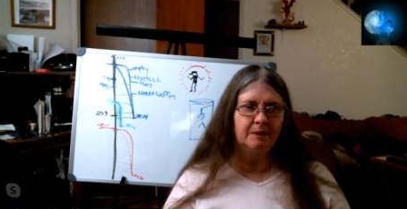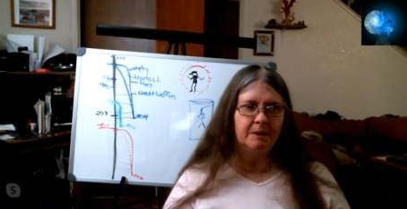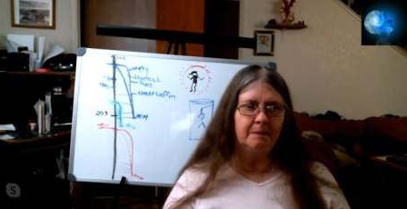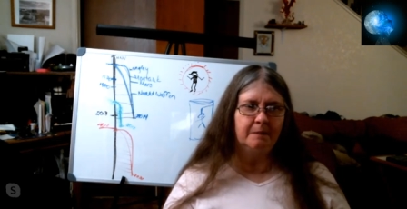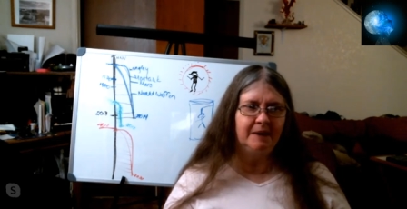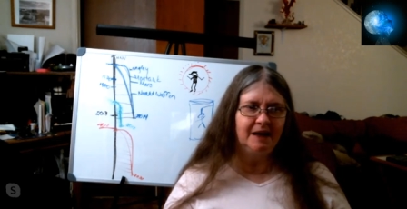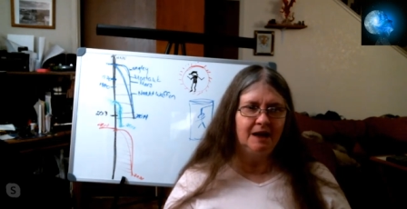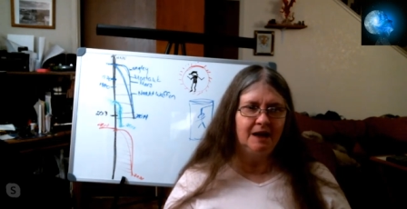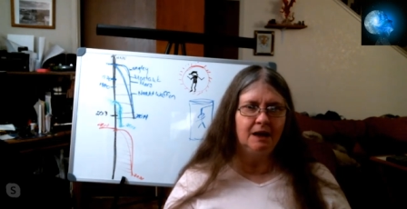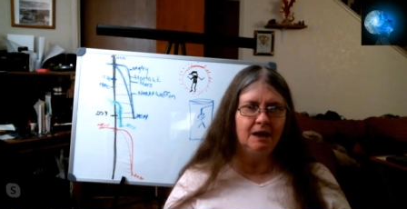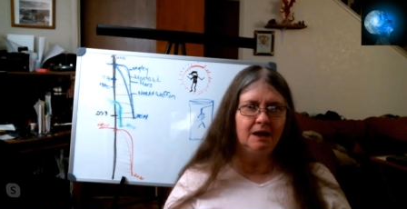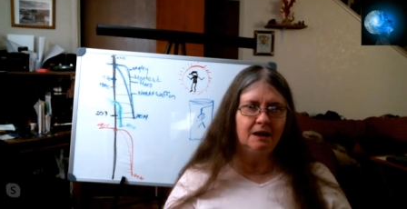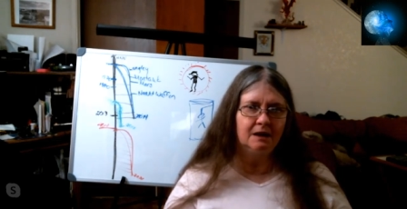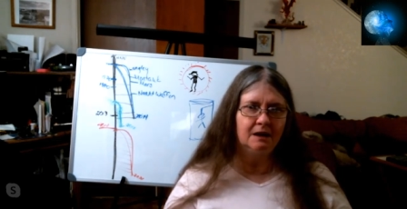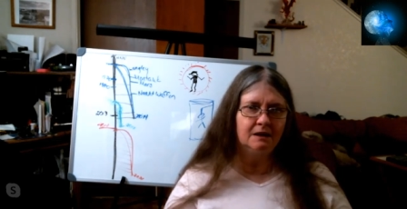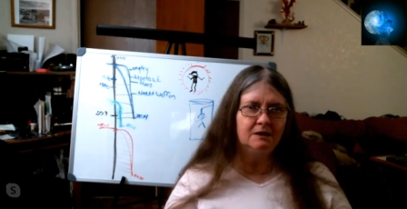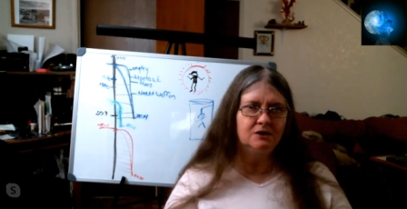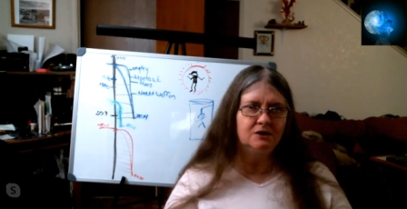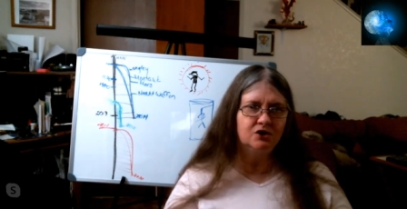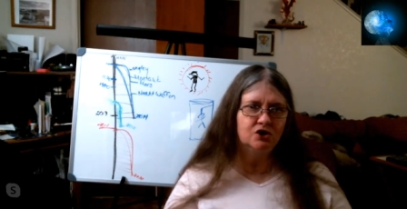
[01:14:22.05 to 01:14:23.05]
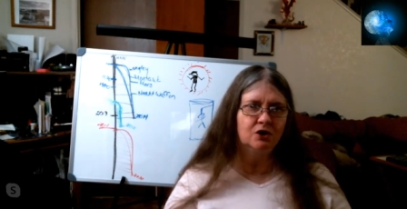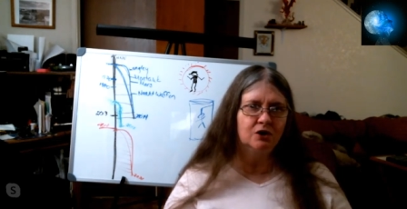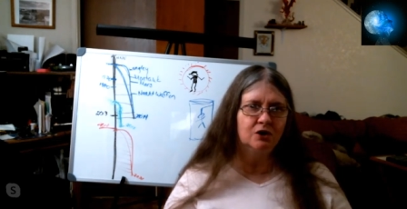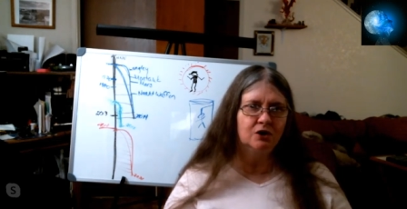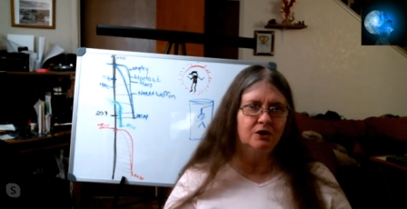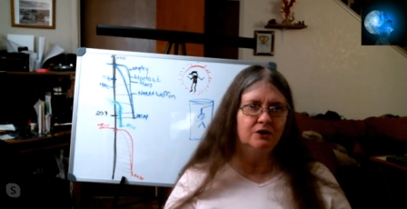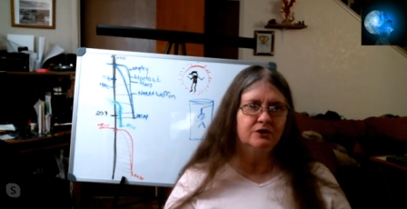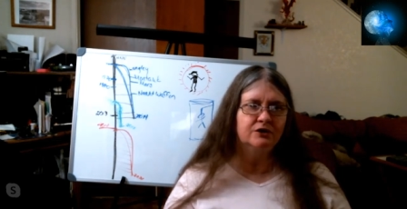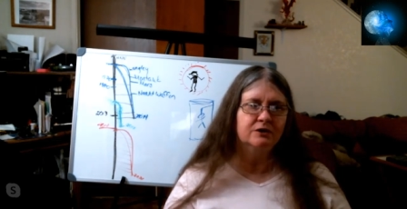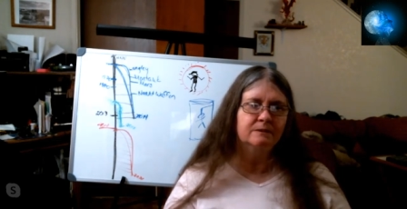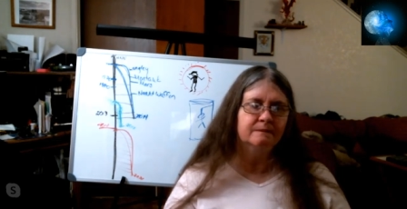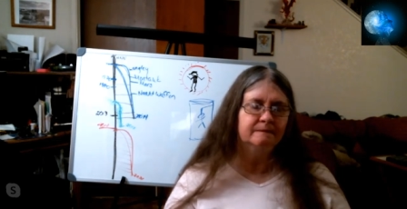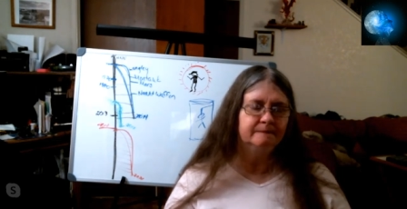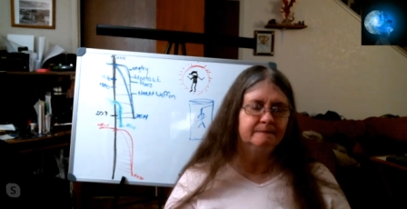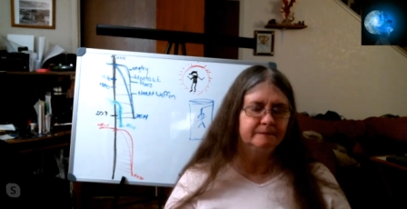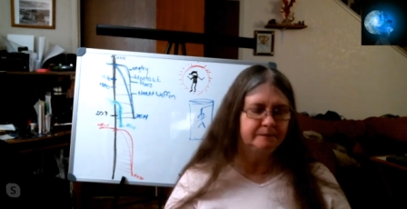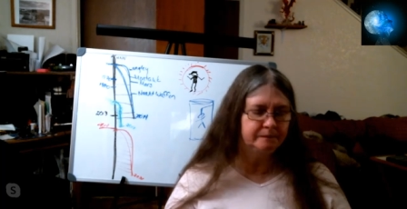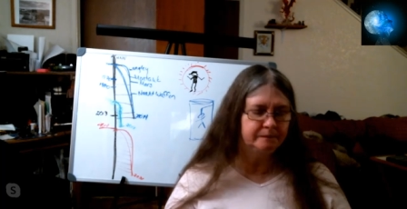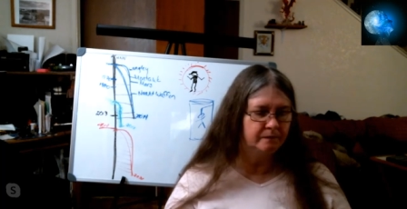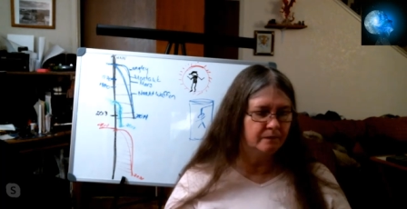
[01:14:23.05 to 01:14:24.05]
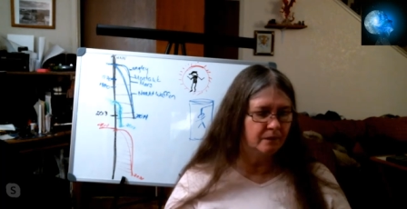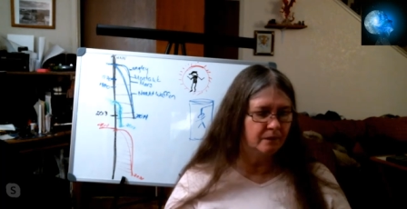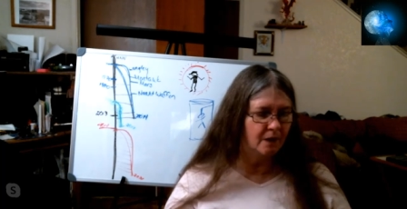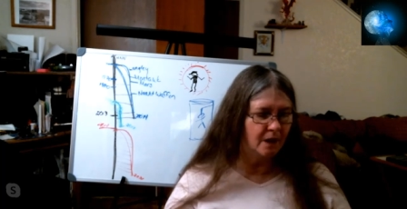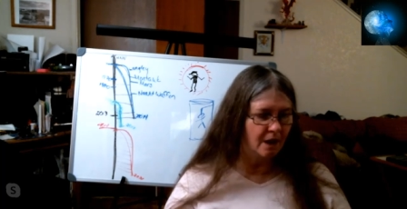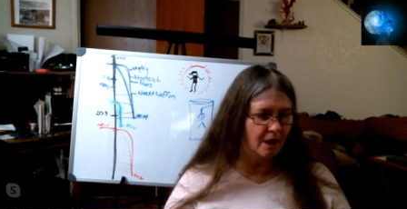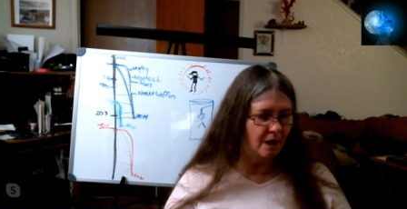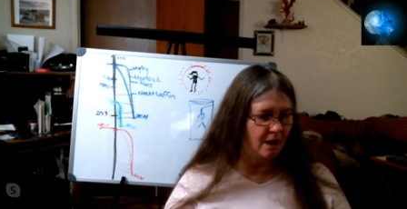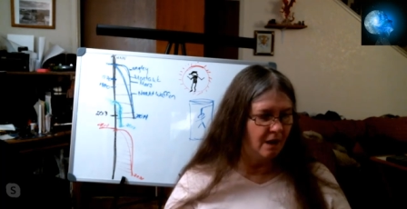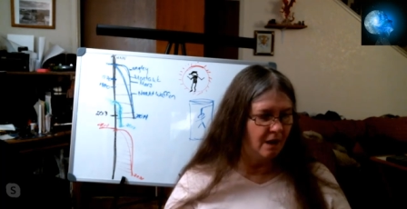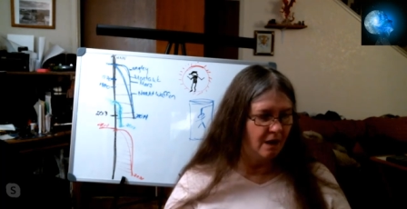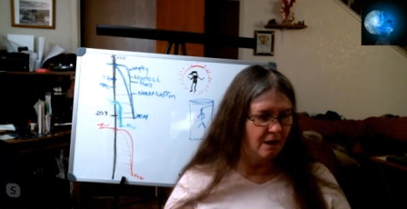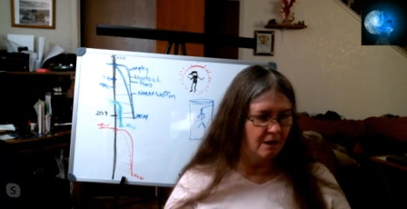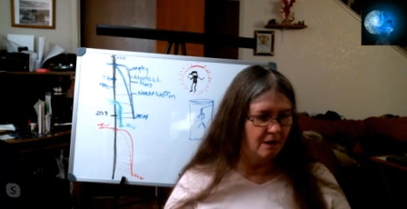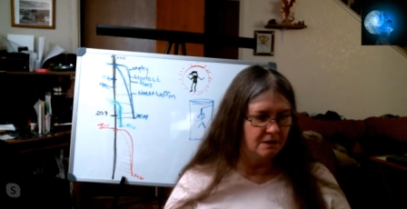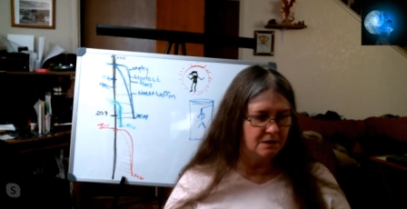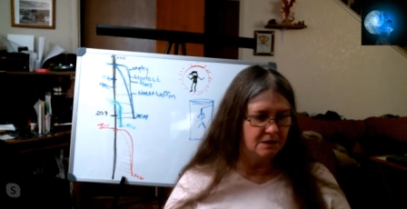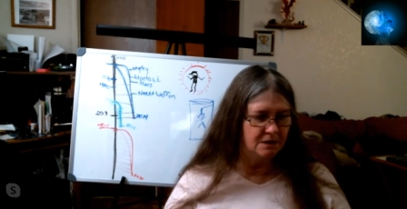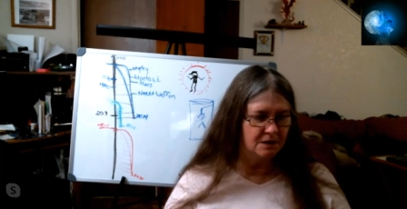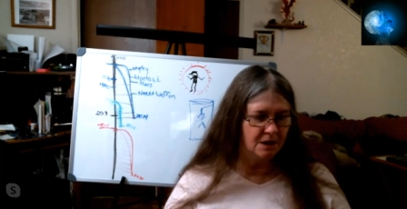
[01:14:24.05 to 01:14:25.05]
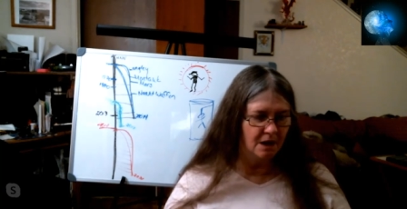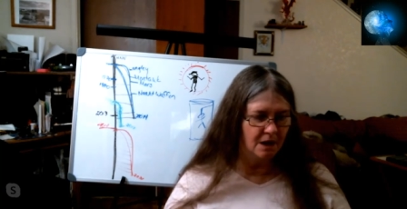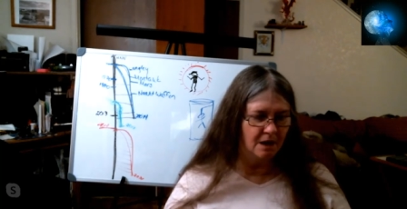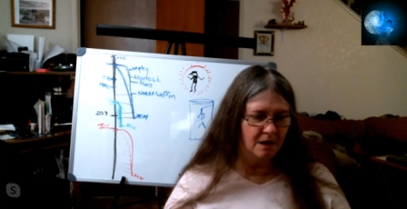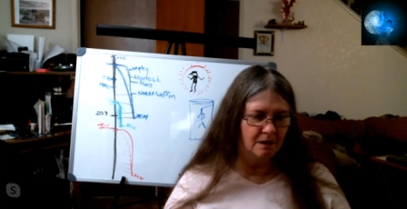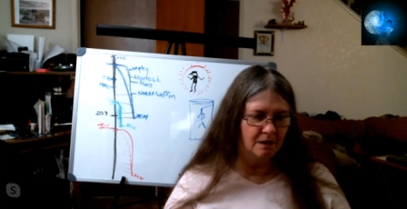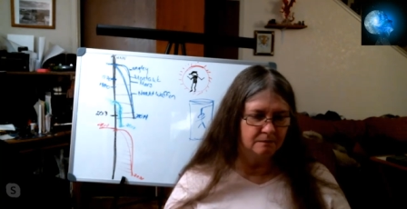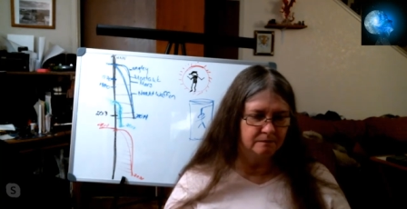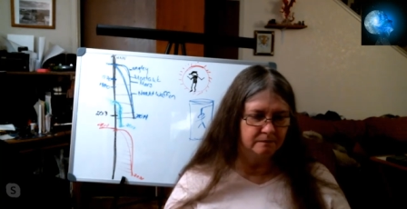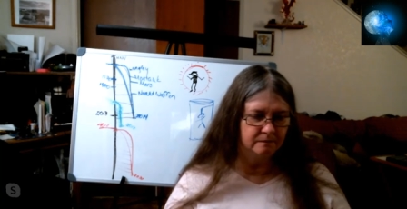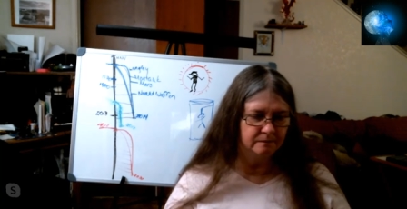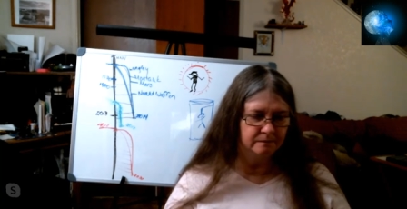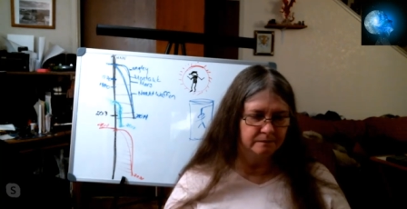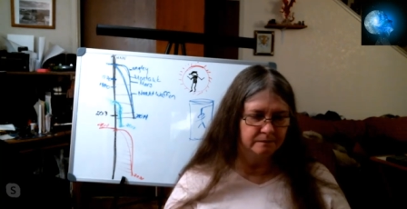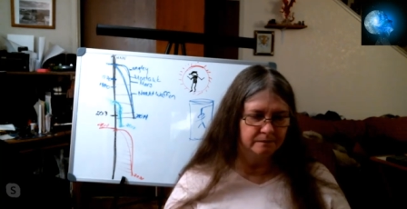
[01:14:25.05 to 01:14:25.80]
keep Penny in charge. And